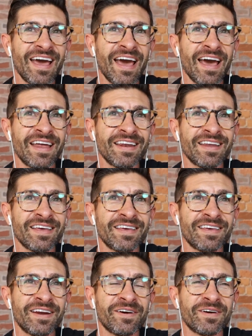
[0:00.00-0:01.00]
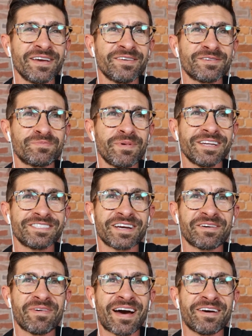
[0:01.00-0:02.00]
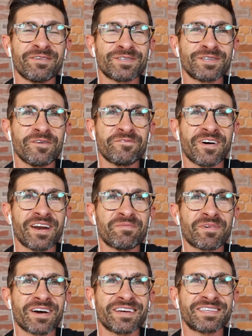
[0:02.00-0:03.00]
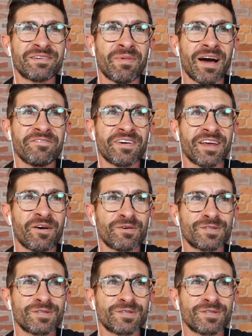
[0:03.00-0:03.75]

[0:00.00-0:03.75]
And, you know, he was bitching about, it was so funny because in my video,